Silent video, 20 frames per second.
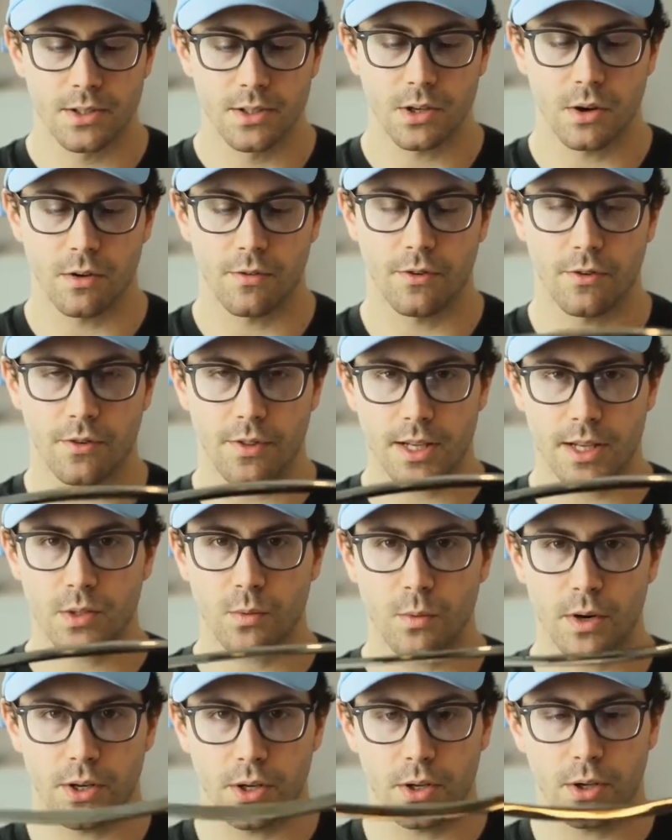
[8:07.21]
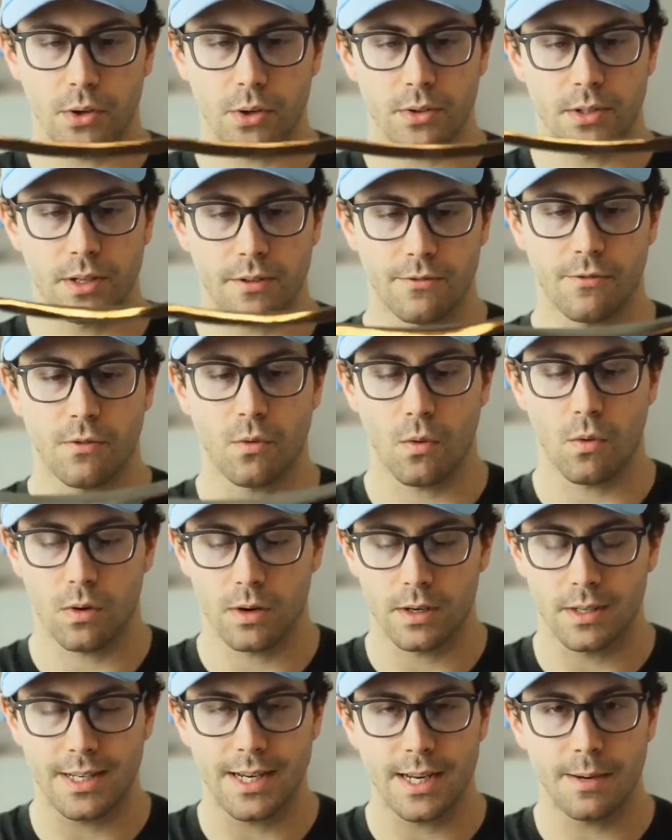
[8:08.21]
So for this one, you use it
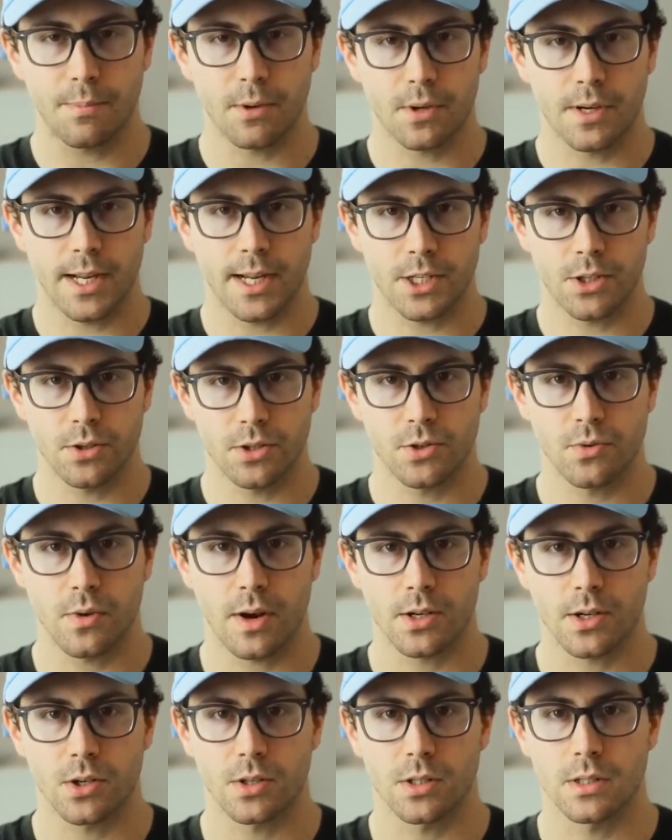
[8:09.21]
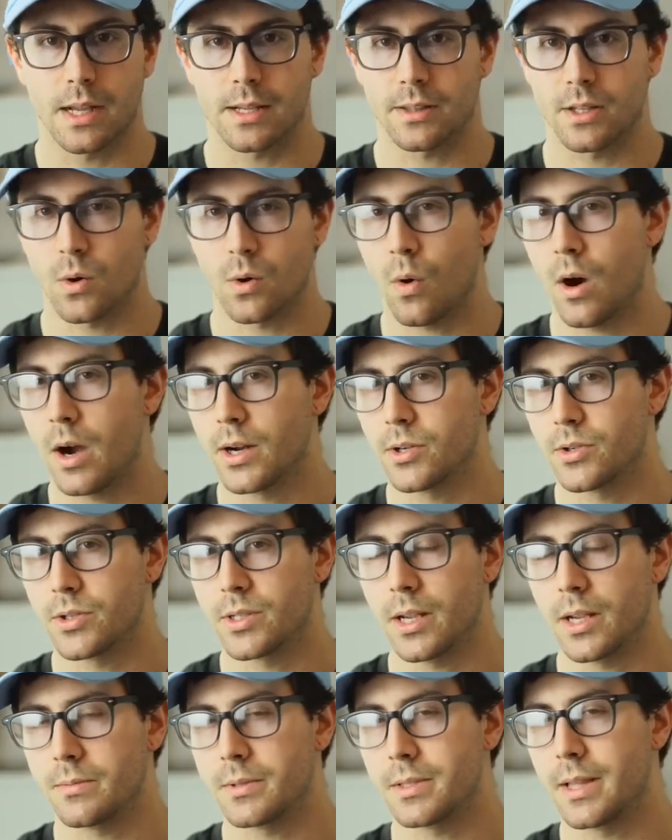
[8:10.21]
for deeper tissue structures like the
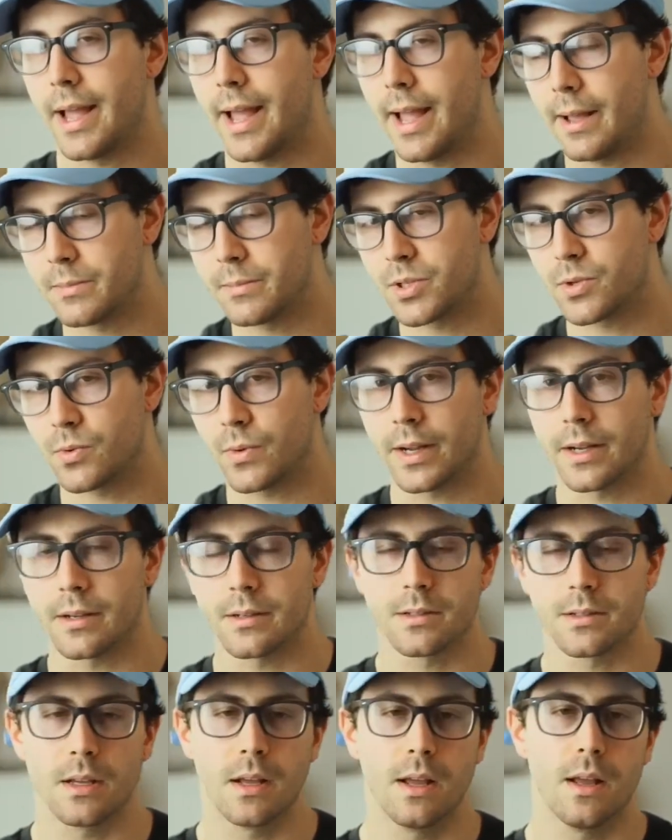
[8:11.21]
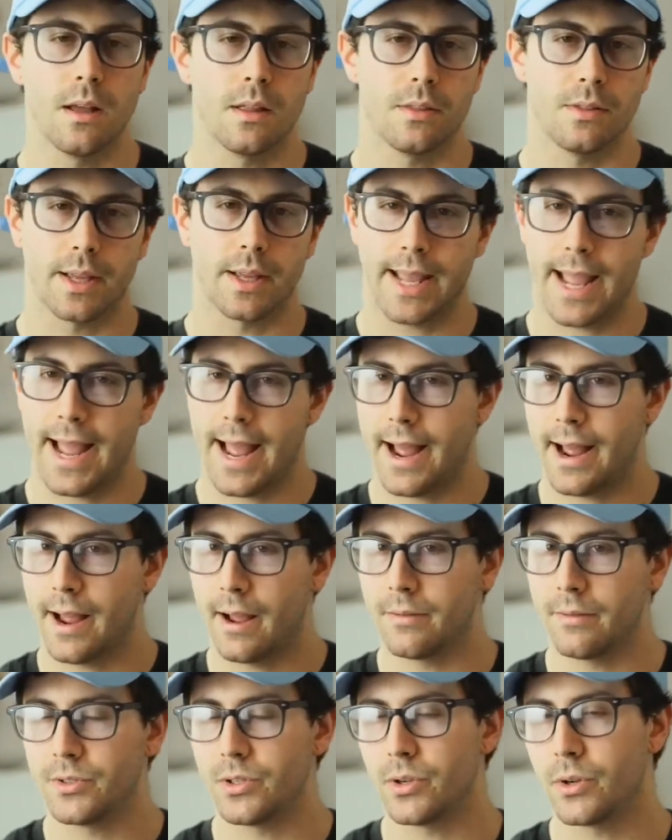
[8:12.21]
quadriceps, the hamstrings, the
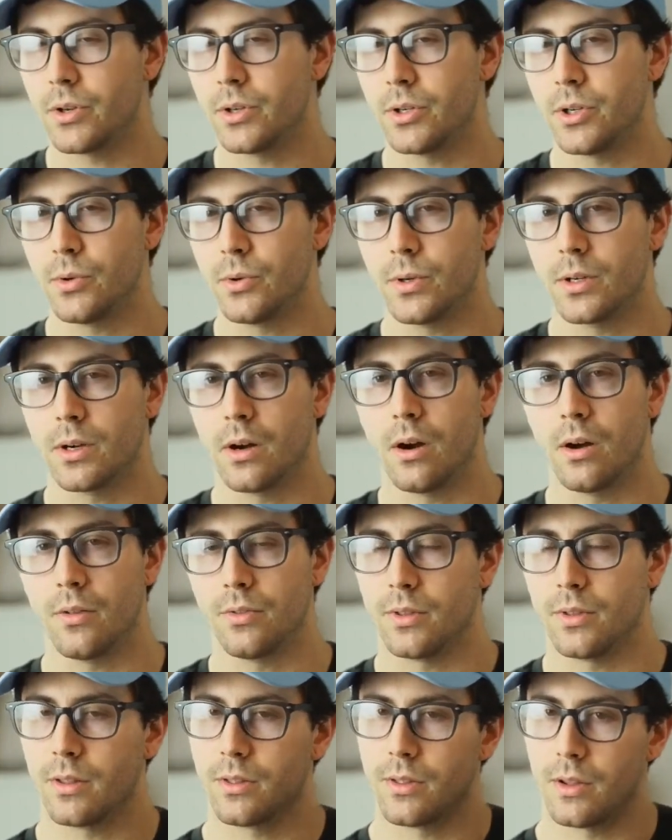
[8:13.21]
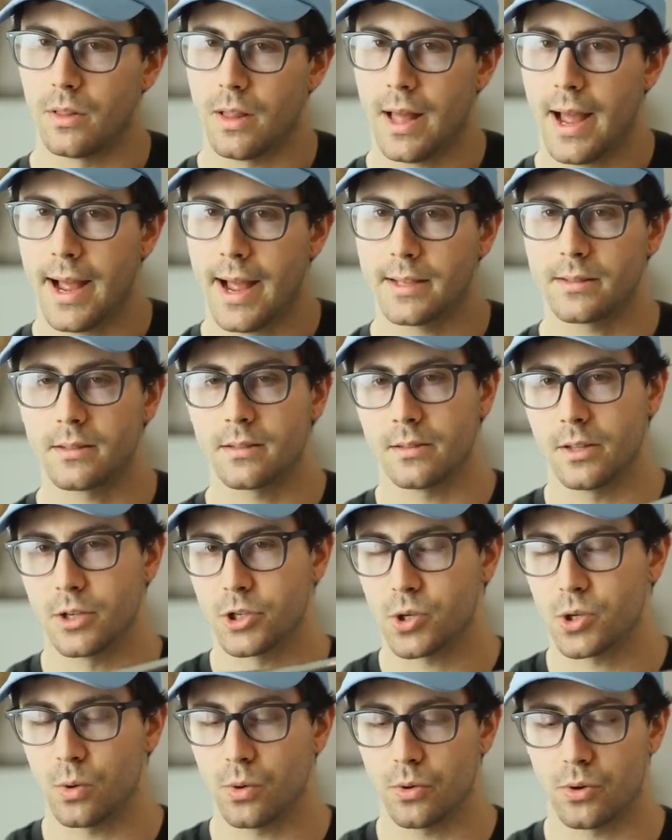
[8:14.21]
calves. You can do it on the lats,
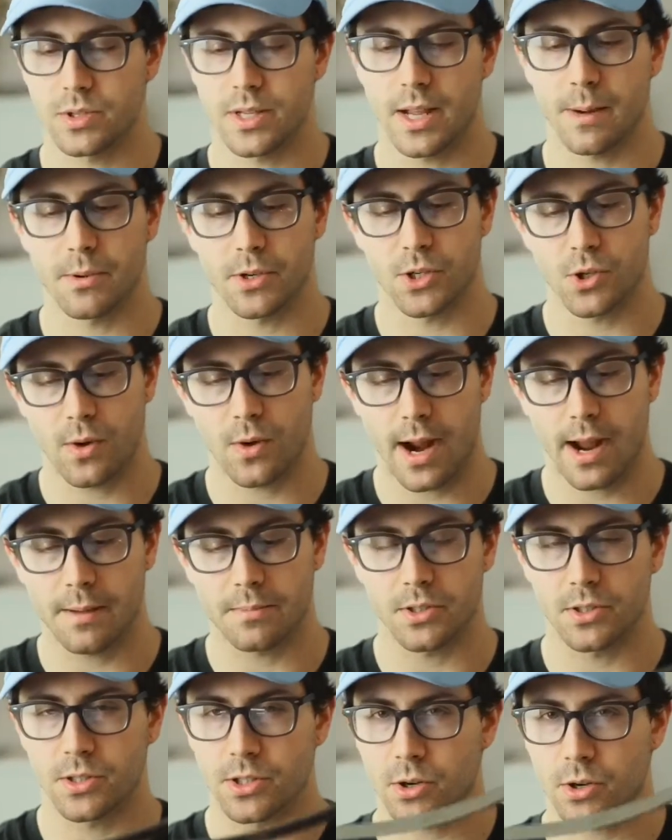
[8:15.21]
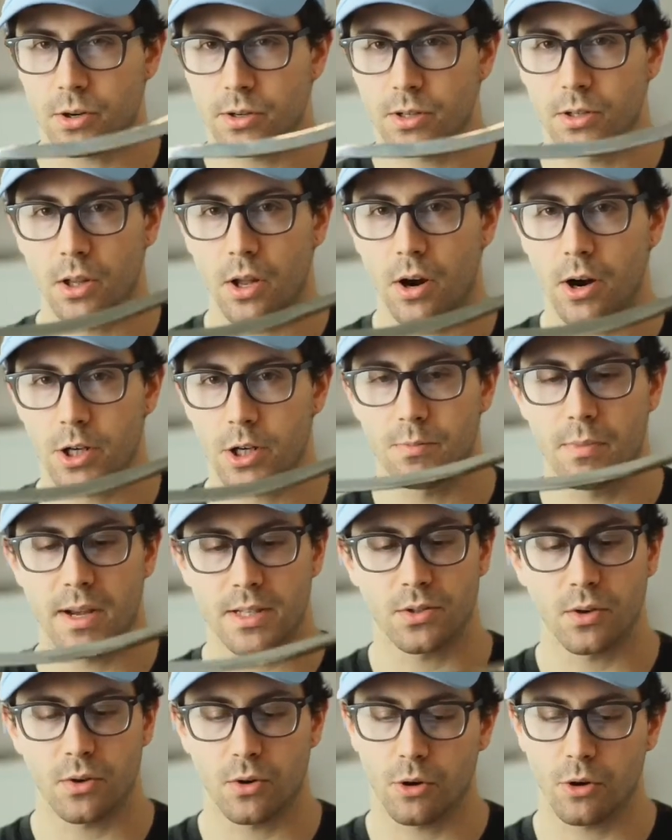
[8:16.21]
the shoulders, the upper traps. Certain large
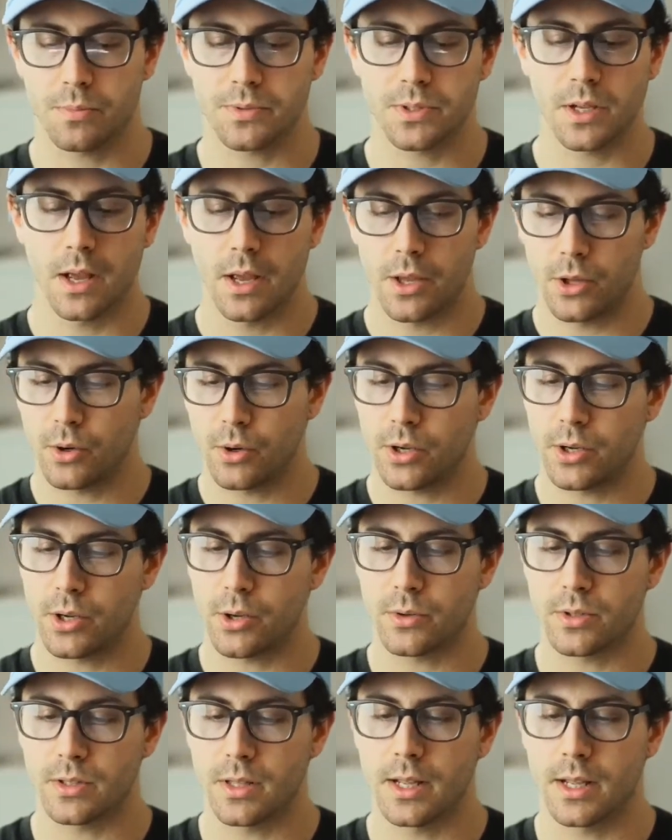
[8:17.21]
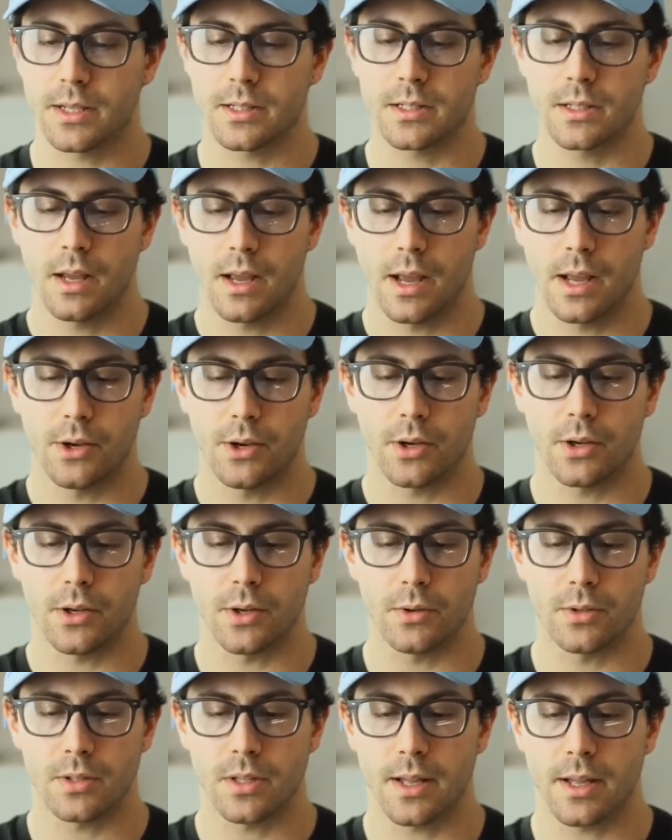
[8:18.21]
muscle groups, you can use this and you
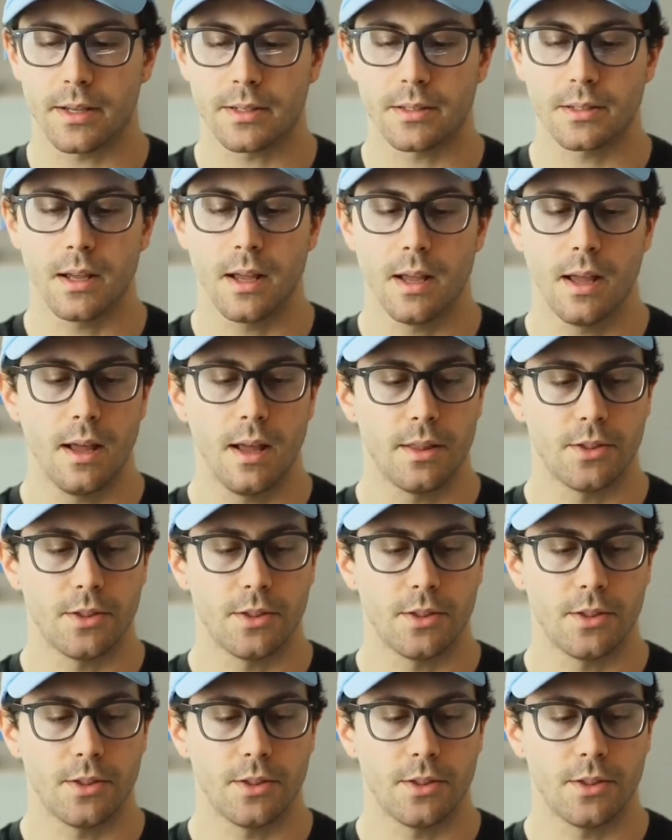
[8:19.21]
can use this.